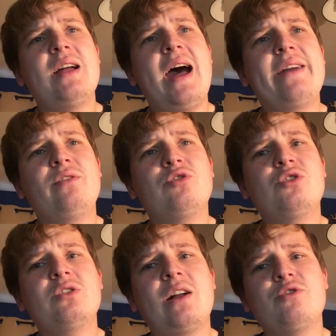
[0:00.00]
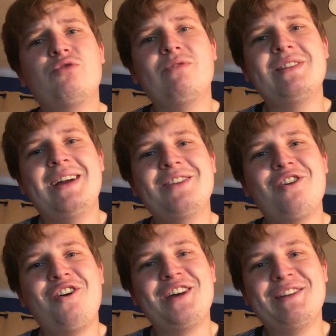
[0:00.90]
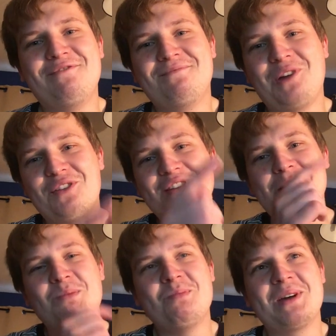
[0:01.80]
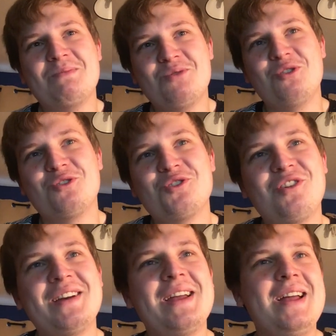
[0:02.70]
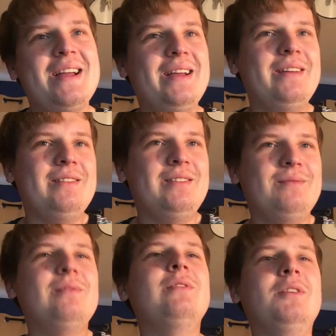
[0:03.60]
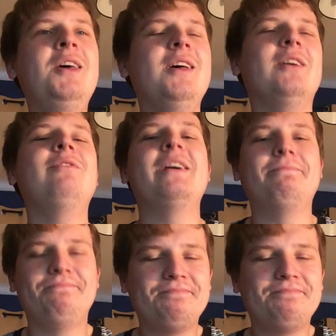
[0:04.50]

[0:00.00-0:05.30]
and I'll just read that now, and I've got this up on my computer, sorry. Right.